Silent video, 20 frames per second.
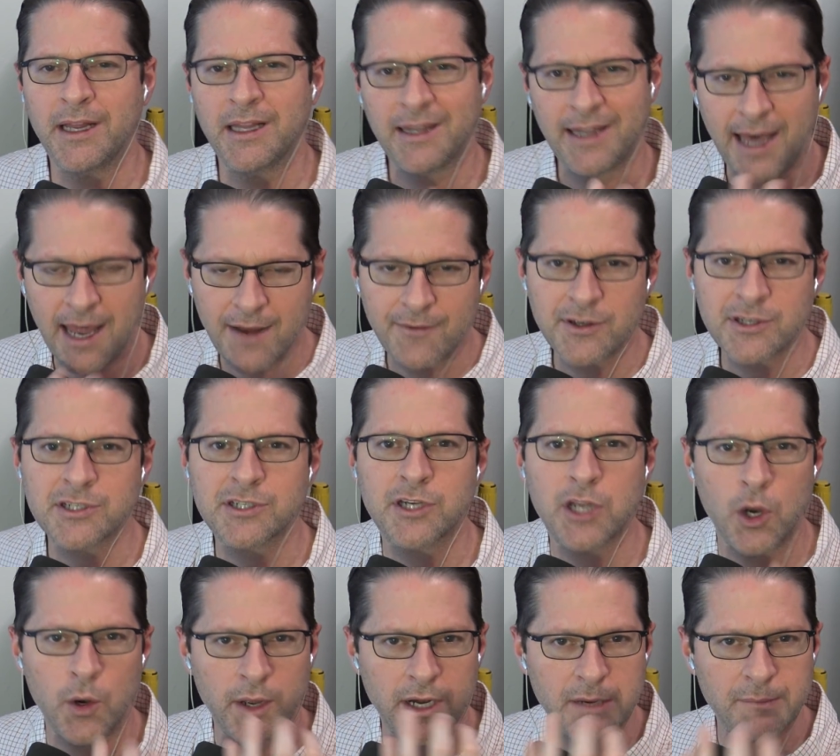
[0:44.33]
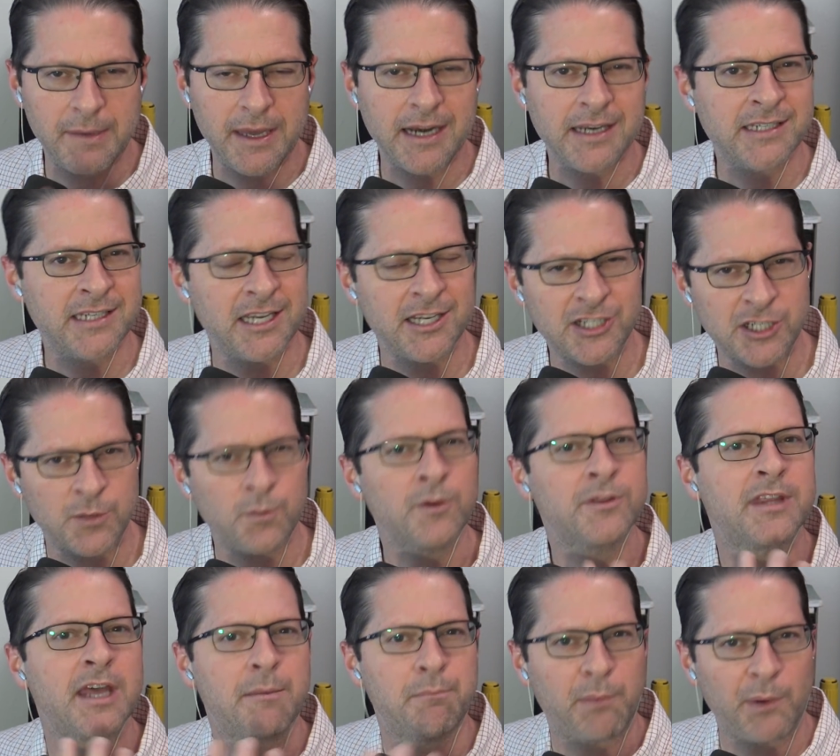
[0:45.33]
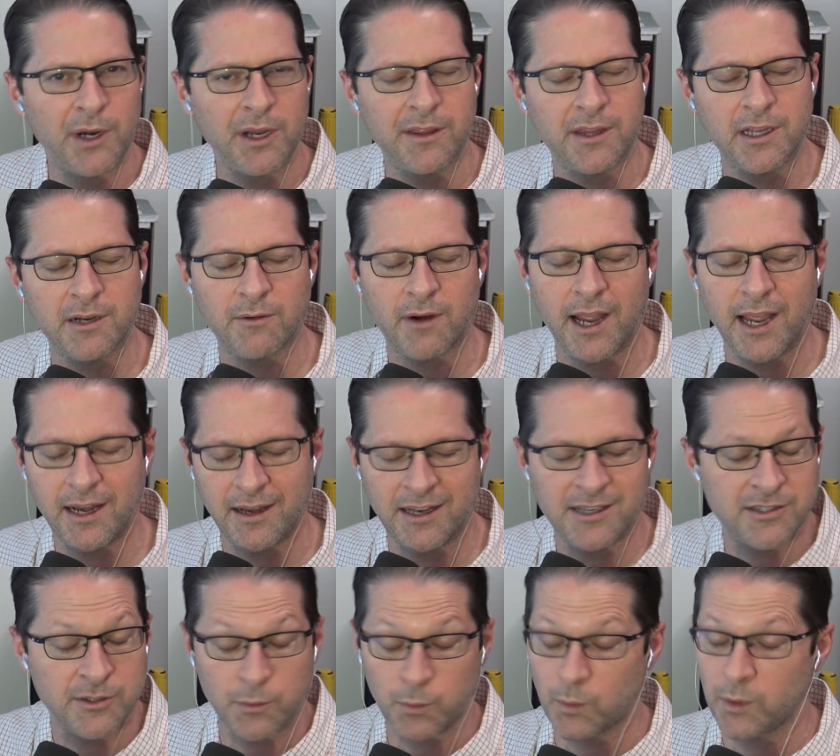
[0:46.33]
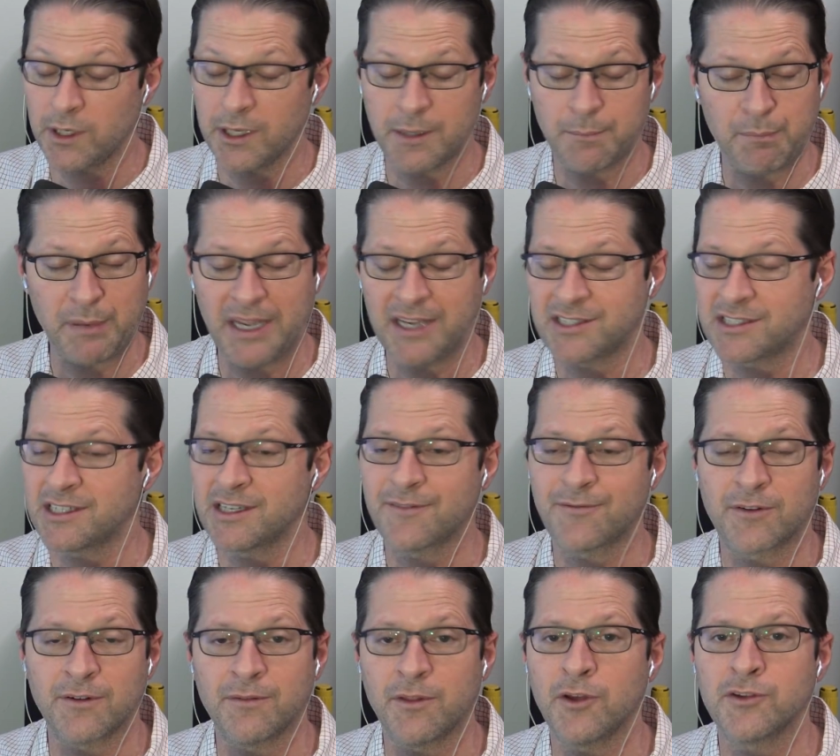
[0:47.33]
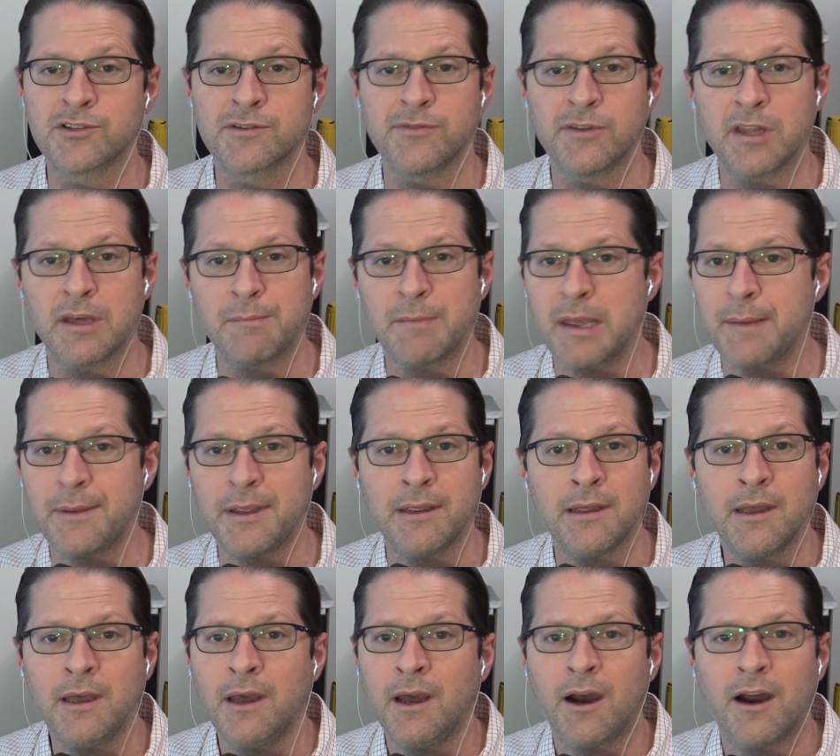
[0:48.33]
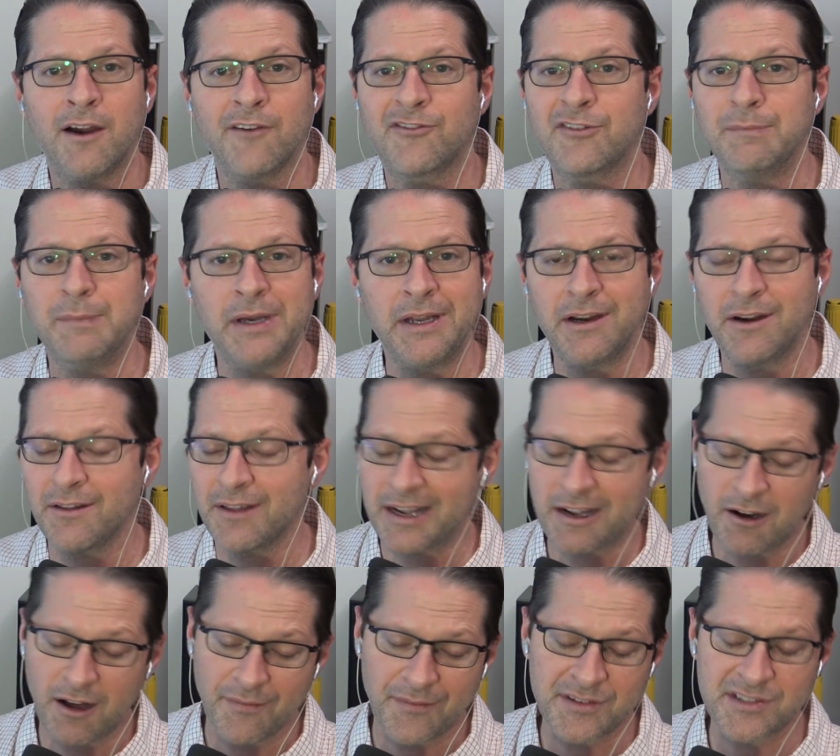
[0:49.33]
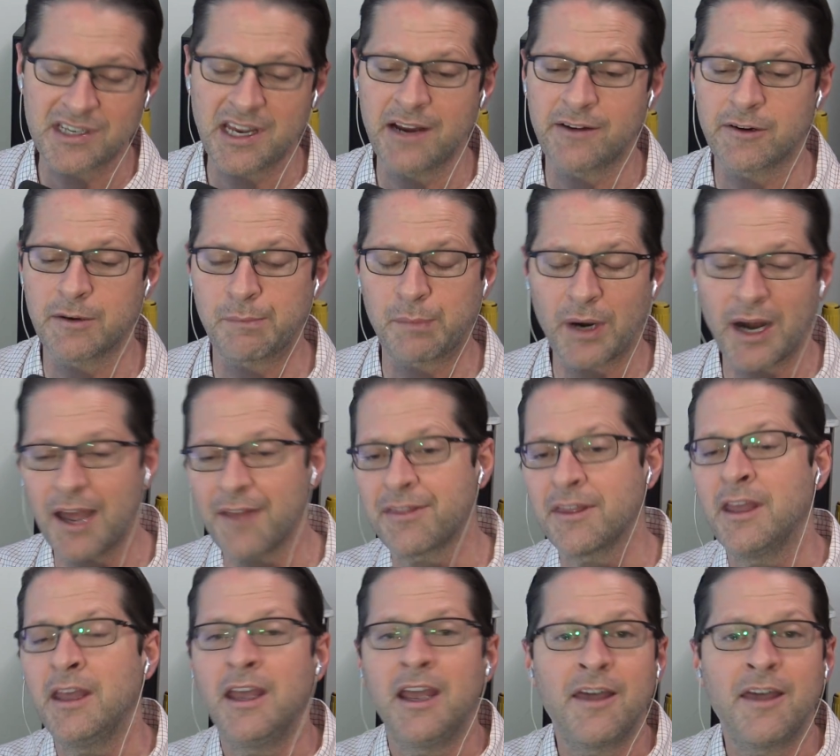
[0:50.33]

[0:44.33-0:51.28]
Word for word: A lot of us go into meditation with that breathing, right? And it's a really basic, for those of you that maybe aren't familiar, they call it the sacred breath.